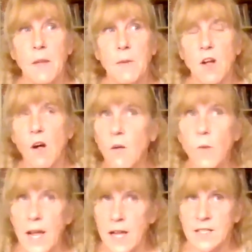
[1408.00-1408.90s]
But
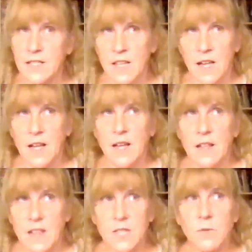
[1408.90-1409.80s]
always,
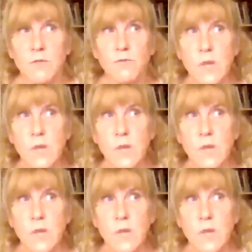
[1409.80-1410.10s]
this was